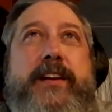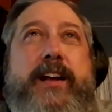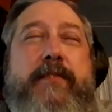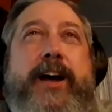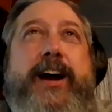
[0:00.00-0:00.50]

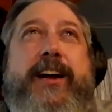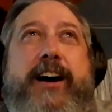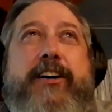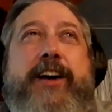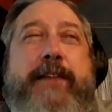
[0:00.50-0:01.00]
not
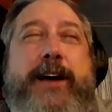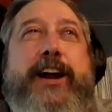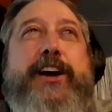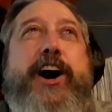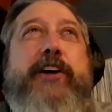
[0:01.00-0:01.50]

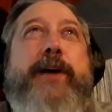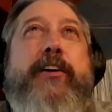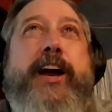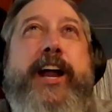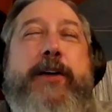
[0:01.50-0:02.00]
gonna call them
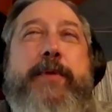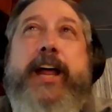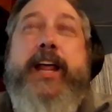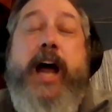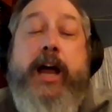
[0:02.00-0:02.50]
out right now, but
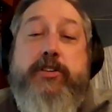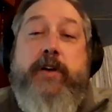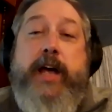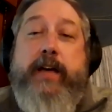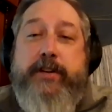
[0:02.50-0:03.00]

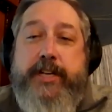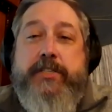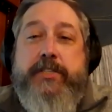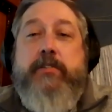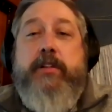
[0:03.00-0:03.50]
I have a
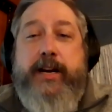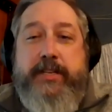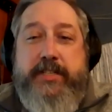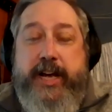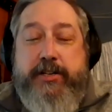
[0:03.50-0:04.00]
chance to go to a lot of
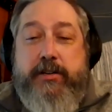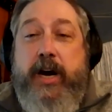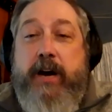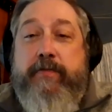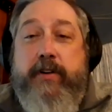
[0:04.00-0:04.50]
these national
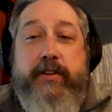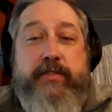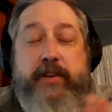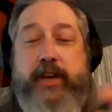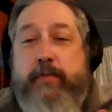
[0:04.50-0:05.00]

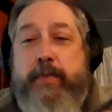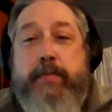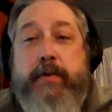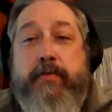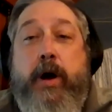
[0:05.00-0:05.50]
conferences. You hear
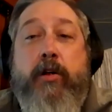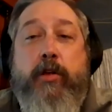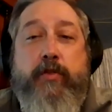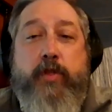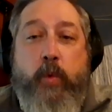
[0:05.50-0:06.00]
people from all
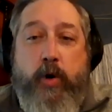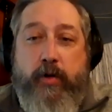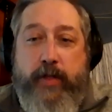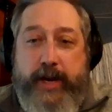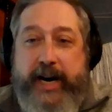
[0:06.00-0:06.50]
over the
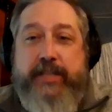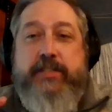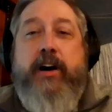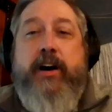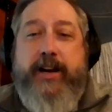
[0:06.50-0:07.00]
world that kind of
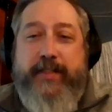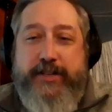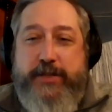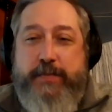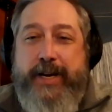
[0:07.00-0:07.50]
talk in
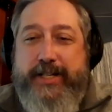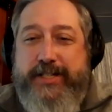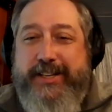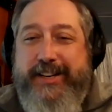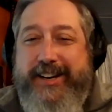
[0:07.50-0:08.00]
this
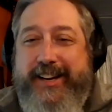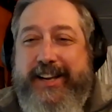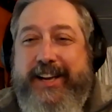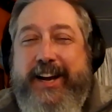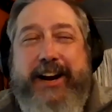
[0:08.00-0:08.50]
space,
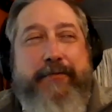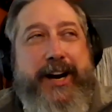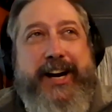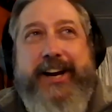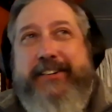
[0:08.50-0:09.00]
and I'm
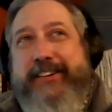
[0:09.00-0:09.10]
not gonna